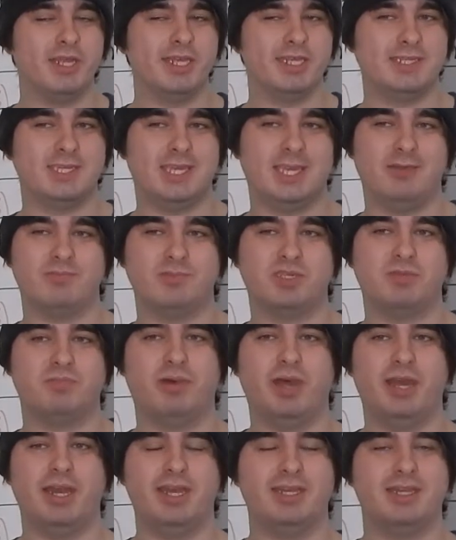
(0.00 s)
it seems,
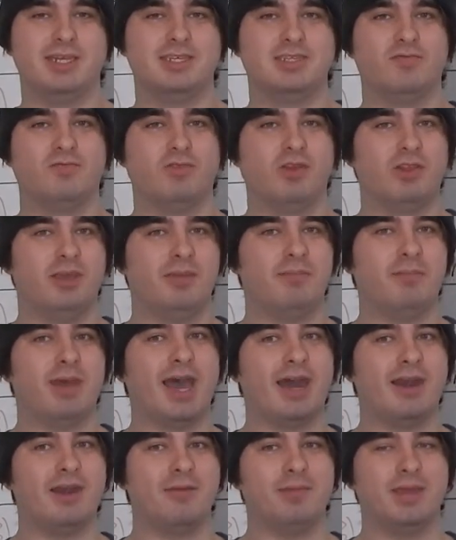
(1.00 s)
but it doesn't really
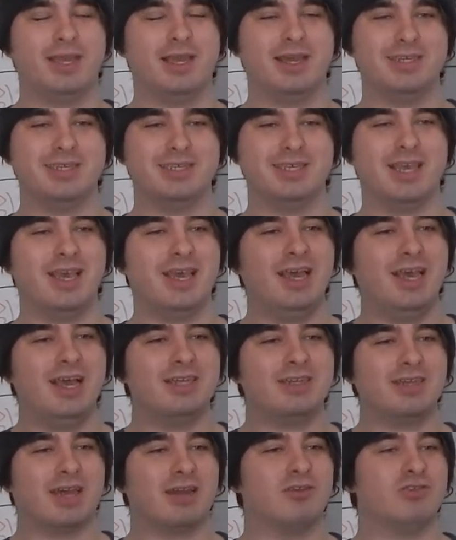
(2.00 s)
matter because
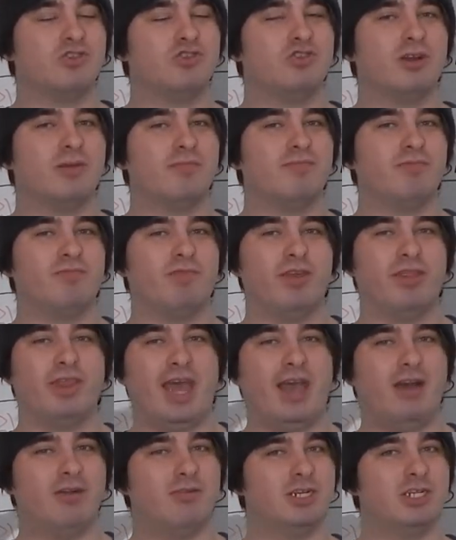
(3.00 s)
Donald Trump,
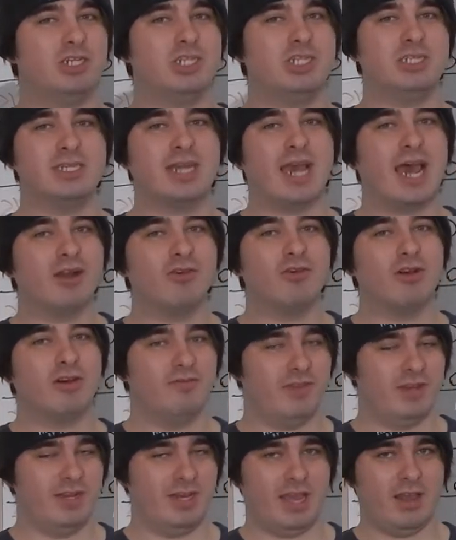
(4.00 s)
without a shadow
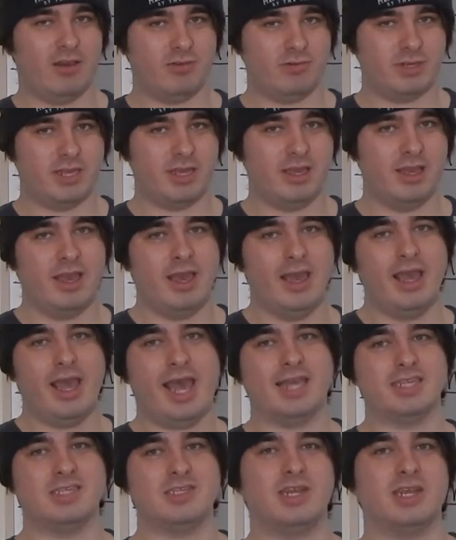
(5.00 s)
of a doubt,
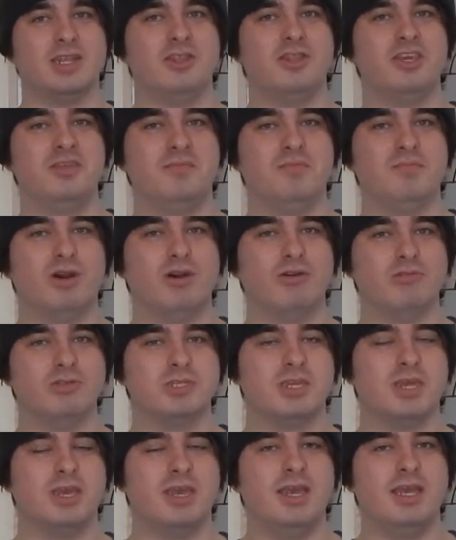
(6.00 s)
has done the
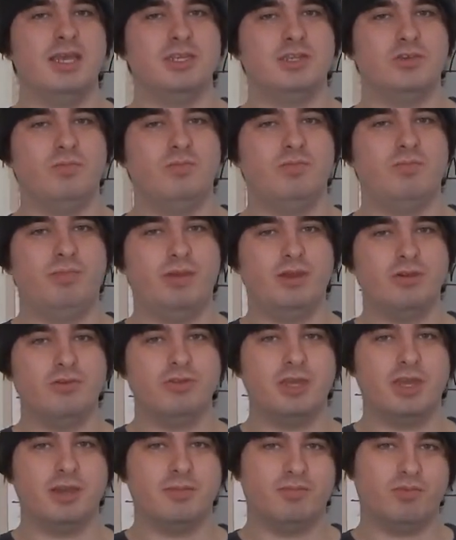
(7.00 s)
most to
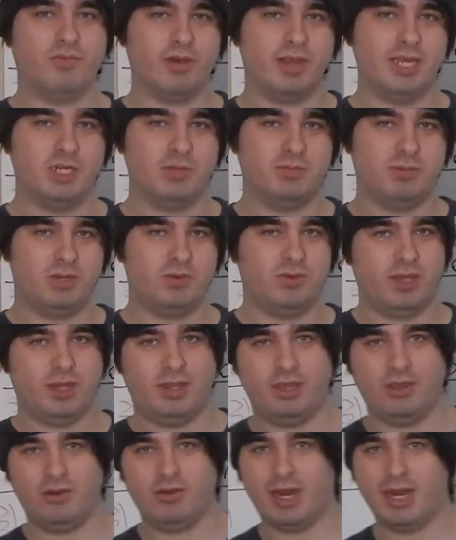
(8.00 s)
build a bridge between
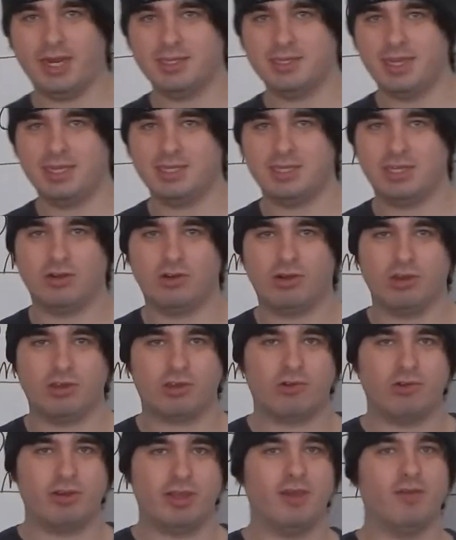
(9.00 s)
the United States and North
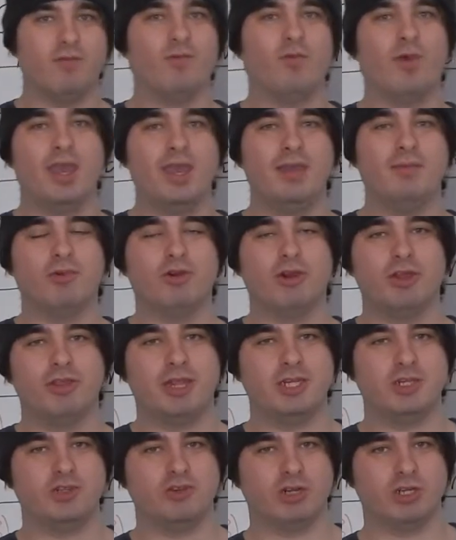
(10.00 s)
Korea, way more
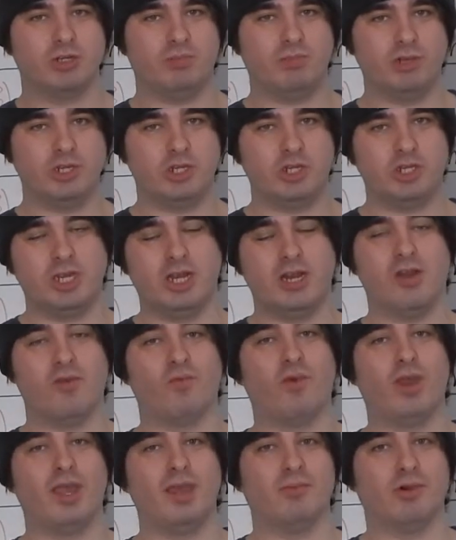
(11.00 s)
than George Bush did and
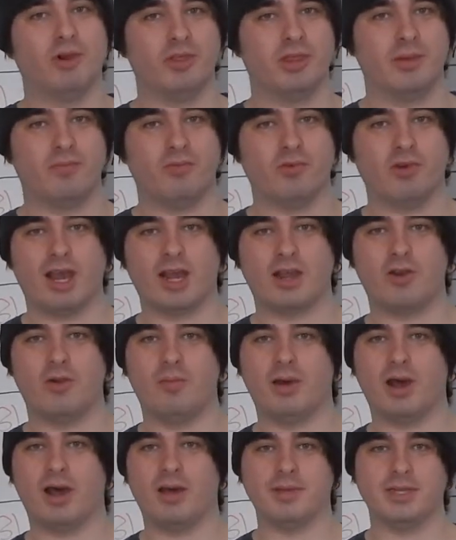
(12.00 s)
way more than Barack
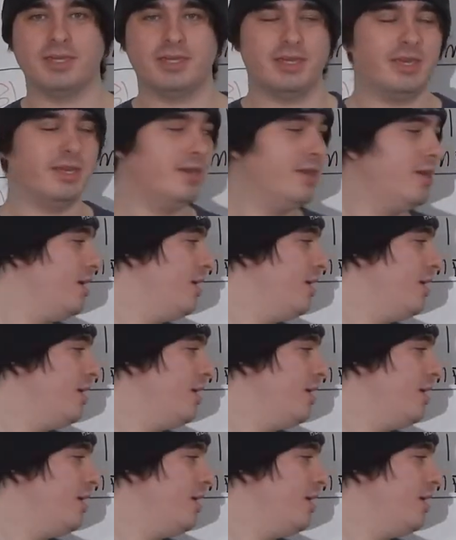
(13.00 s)
Obama did.